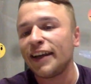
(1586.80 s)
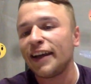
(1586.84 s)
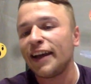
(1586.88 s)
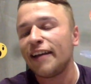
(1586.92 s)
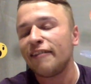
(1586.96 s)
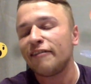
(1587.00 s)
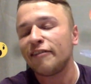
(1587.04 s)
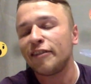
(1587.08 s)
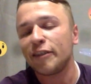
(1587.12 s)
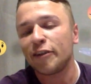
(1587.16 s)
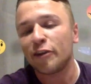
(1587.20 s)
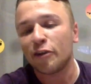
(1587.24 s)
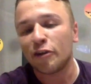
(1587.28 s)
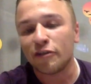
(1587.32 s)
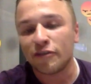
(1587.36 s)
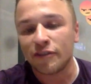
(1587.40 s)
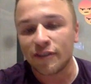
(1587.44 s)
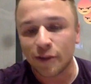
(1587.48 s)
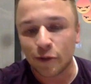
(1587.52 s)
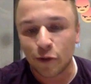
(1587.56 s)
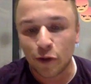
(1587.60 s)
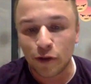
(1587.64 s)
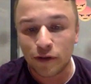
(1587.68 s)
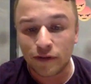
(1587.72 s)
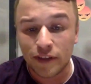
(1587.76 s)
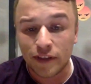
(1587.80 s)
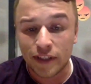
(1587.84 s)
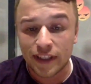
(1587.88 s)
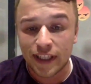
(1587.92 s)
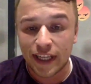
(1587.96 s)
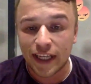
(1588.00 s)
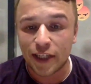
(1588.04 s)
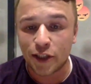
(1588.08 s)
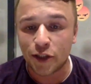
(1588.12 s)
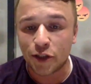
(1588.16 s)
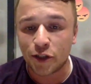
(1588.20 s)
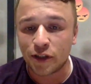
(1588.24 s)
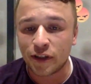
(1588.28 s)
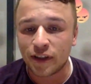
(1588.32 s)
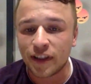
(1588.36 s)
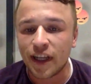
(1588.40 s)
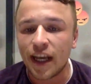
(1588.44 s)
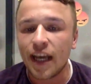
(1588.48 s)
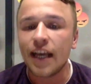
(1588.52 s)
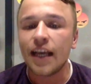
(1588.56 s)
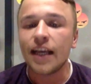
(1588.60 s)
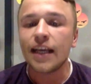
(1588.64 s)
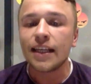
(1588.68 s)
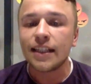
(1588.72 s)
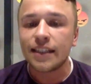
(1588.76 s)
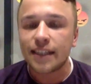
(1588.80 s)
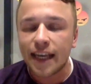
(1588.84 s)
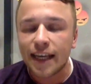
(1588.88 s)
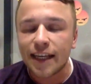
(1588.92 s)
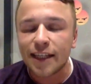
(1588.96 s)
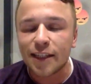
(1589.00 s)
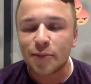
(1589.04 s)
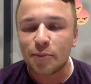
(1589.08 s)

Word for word: having a current conversation. Thanks,